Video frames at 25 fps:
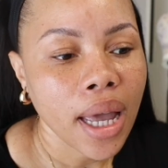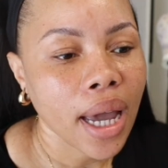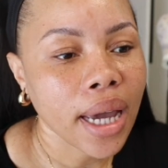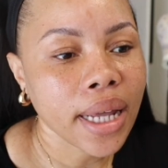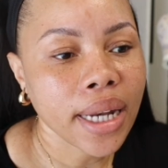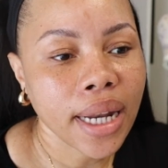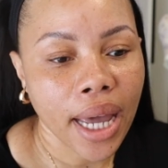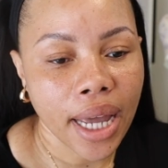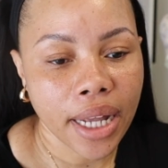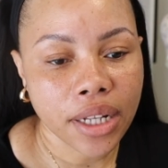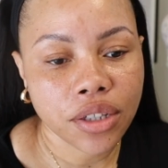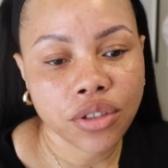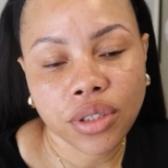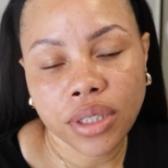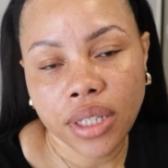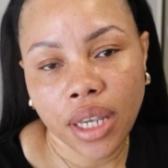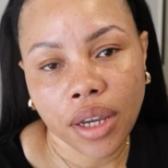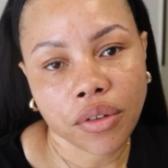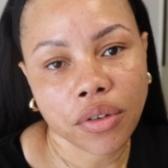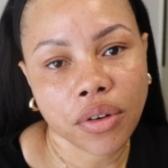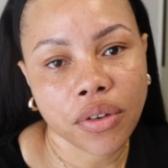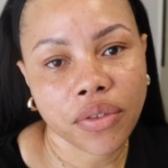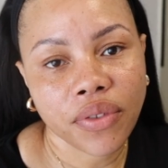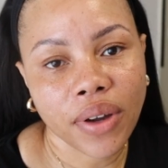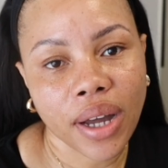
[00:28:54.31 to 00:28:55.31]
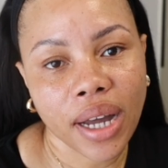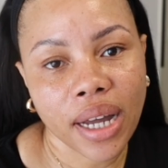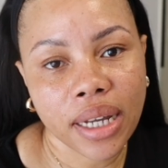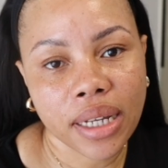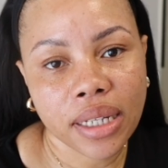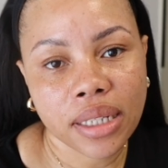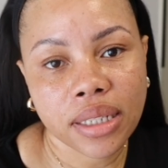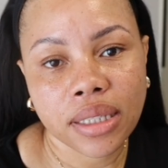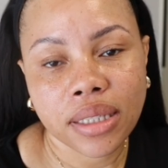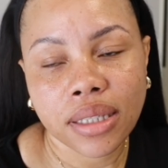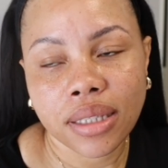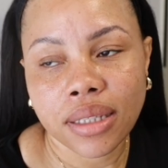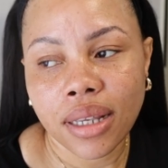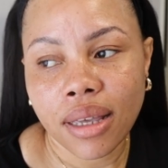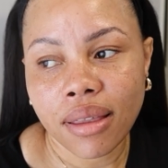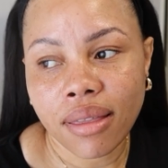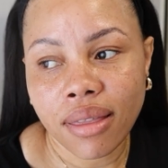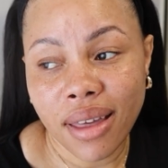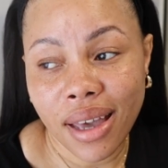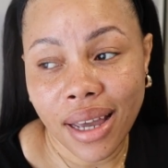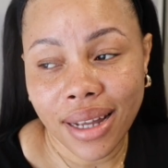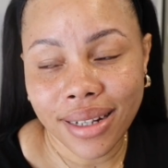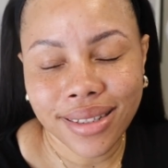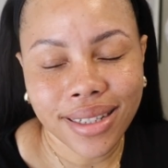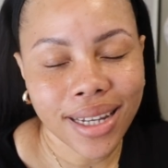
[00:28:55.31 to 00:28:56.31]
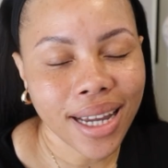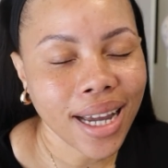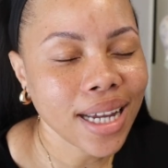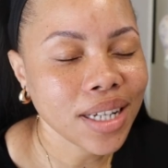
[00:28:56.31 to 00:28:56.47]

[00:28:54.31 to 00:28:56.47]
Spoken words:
and I had to sacrifice that.